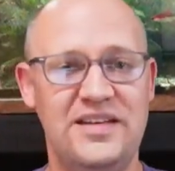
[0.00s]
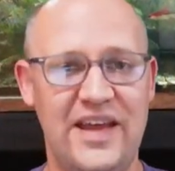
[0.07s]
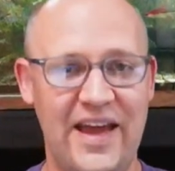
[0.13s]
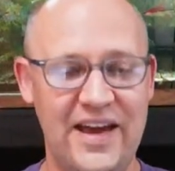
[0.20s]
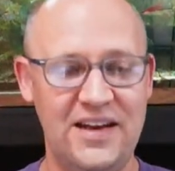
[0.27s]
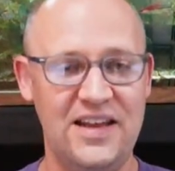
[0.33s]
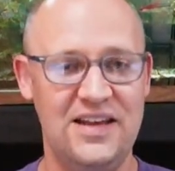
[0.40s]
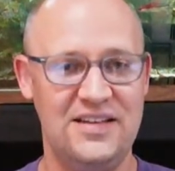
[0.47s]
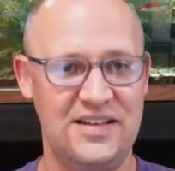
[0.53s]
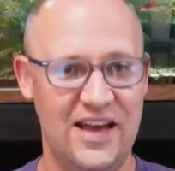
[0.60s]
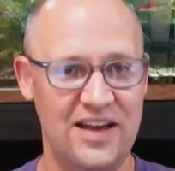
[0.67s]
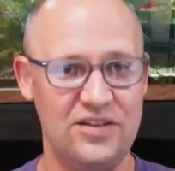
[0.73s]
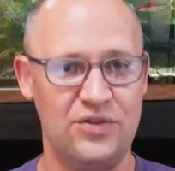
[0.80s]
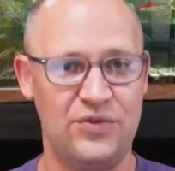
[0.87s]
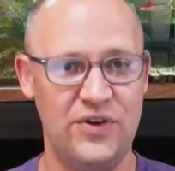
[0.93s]

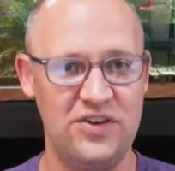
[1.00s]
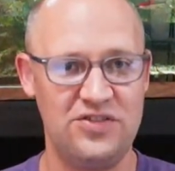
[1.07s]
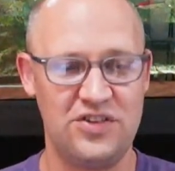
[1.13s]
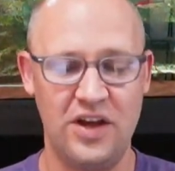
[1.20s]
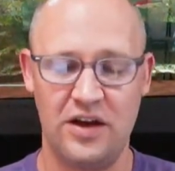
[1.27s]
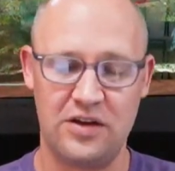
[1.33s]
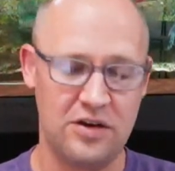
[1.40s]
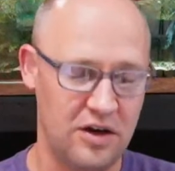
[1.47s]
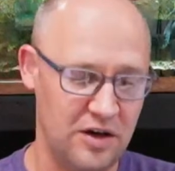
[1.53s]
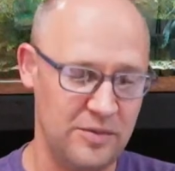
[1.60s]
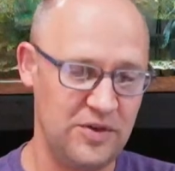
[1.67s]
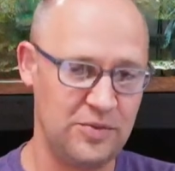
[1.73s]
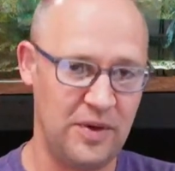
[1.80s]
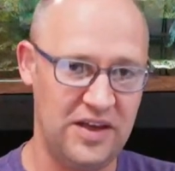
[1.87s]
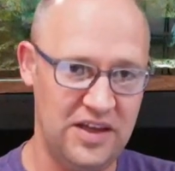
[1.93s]

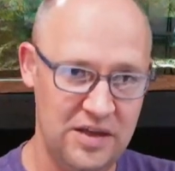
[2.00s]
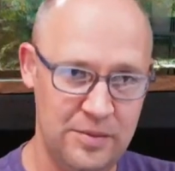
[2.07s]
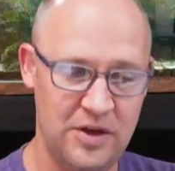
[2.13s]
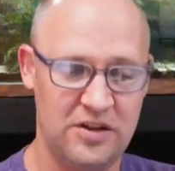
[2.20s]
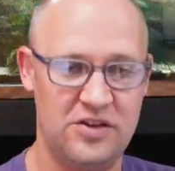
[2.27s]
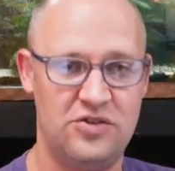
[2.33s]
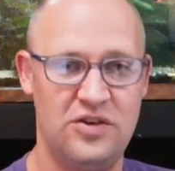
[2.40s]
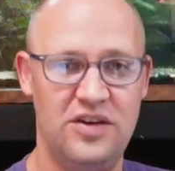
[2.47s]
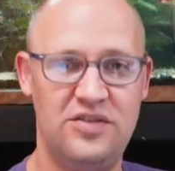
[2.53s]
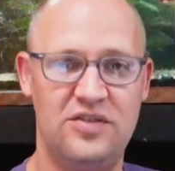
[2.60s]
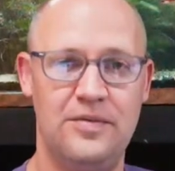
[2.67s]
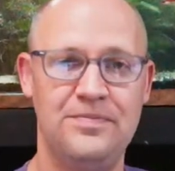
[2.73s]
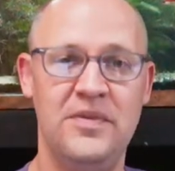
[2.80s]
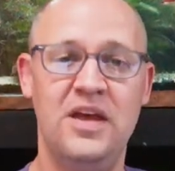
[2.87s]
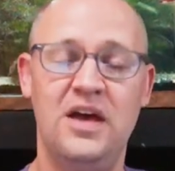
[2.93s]
dan@dansfish.com is my email
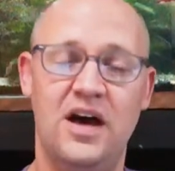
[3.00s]
address.